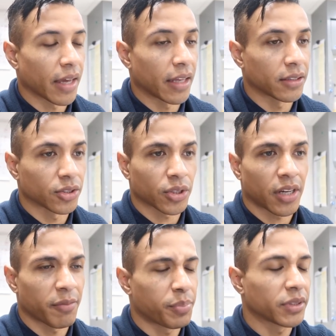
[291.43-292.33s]
and
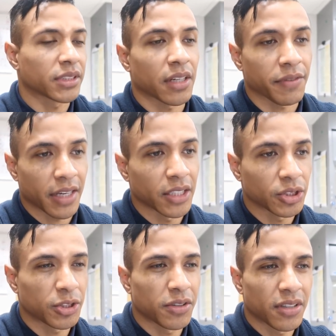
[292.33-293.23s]
I put stuff
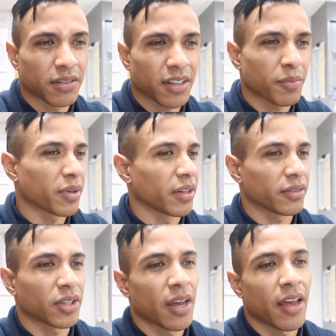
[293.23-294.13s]
into the thing, but
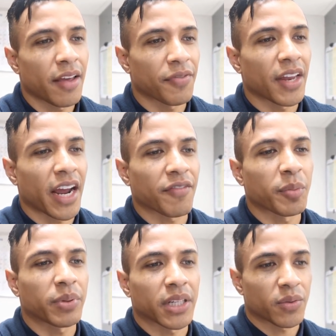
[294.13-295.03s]
it, then I have
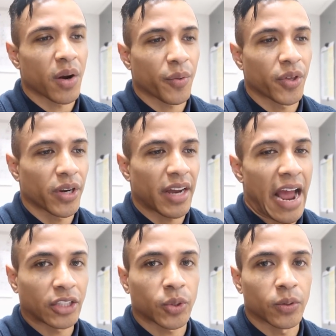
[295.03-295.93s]
to play around with the
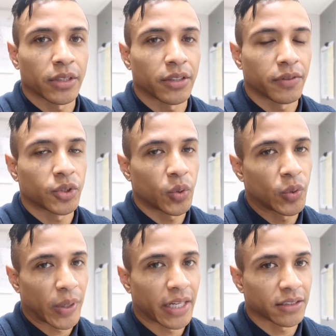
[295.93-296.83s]
actual individual
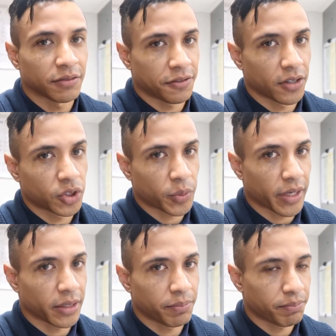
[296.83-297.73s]
grades and fudge
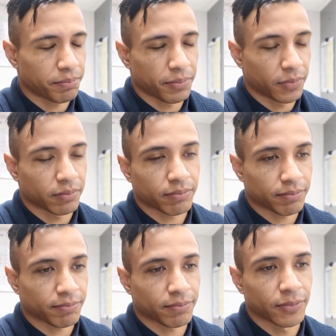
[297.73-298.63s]
grade
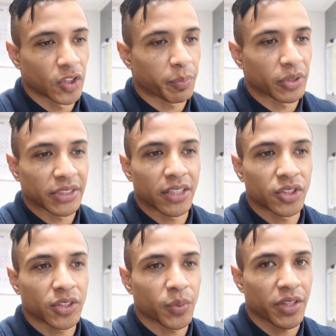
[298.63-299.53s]
you know,
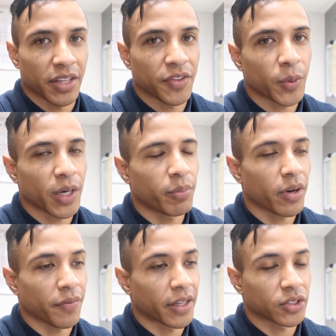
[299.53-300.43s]
percentages within the
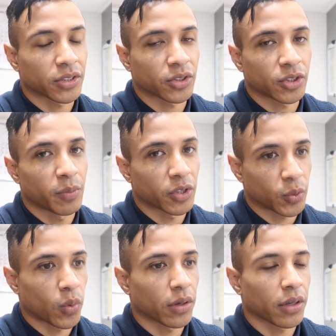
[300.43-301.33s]
gradebook, and that's just too
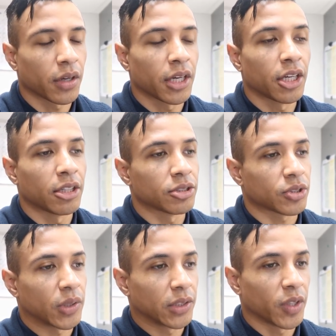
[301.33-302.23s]
much work. So our